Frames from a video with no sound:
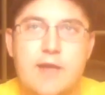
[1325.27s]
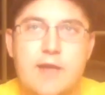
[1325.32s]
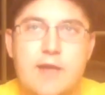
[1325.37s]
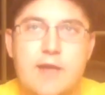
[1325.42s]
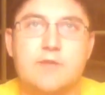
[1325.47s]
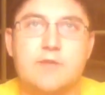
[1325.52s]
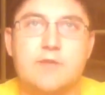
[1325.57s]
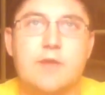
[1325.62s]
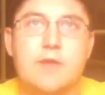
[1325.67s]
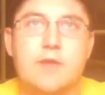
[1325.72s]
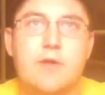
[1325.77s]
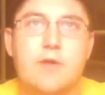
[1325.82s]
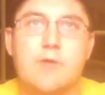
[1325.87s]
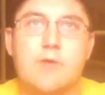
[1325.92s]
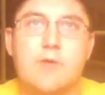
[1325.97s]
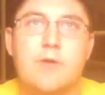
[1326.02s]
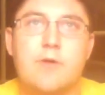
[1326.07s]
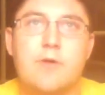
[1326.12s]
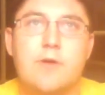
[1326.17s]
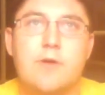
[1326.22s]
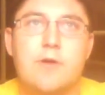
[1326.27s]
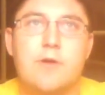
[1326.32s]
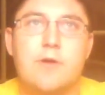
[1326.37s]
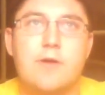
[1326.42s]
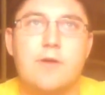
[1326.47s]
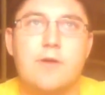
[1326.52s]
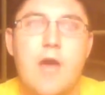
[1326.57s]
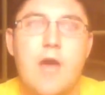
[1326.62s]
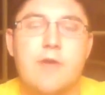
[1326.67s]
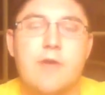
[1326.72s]
so
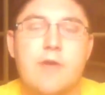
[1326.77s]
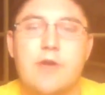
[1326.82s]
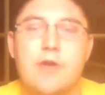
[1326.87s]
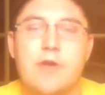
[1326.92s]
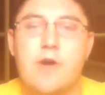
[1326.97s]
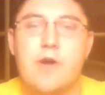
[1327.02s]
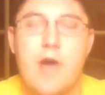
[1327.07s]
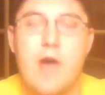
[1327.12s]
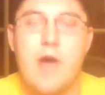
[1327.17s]
I don't know.